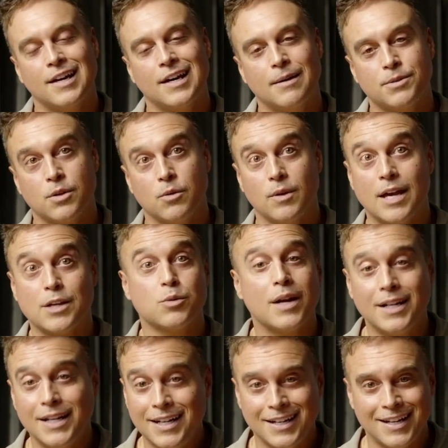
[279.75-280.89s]
So that's what I
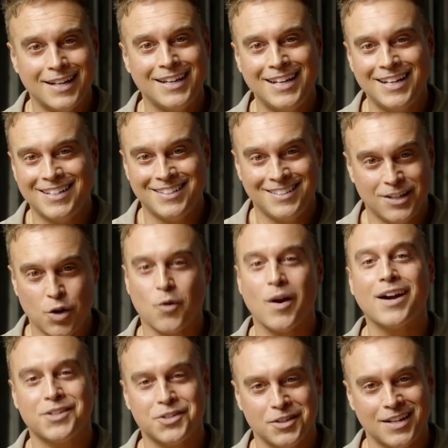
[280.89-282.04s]
needed. I needed correction.